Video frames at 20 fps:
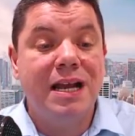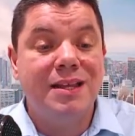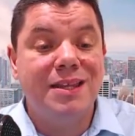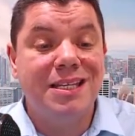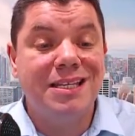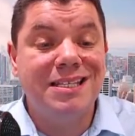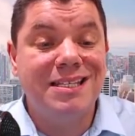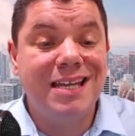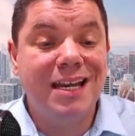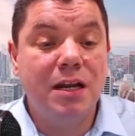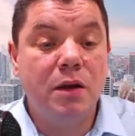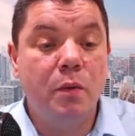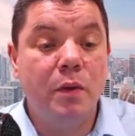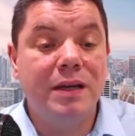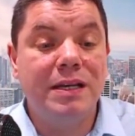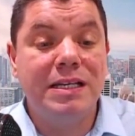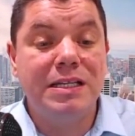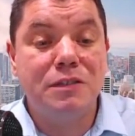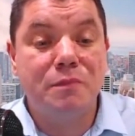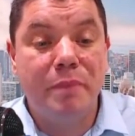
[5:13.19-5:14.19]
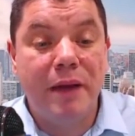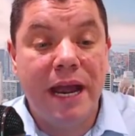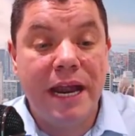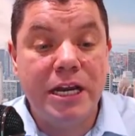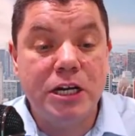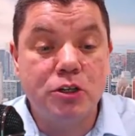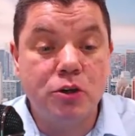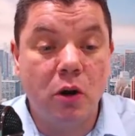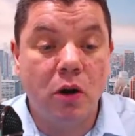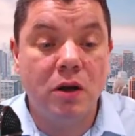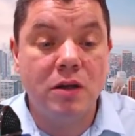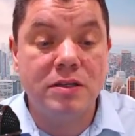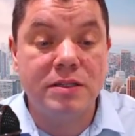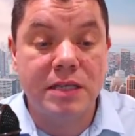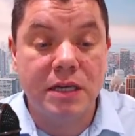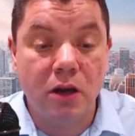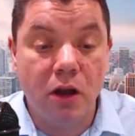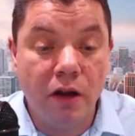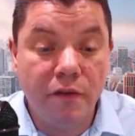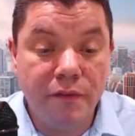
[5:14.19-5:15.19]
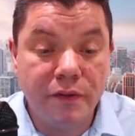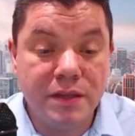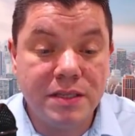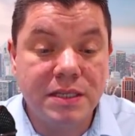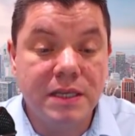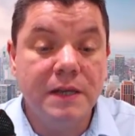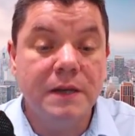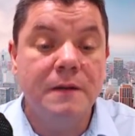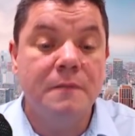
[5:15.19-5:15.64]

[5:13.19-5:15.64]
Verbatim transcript: The second one is paid trials and offers.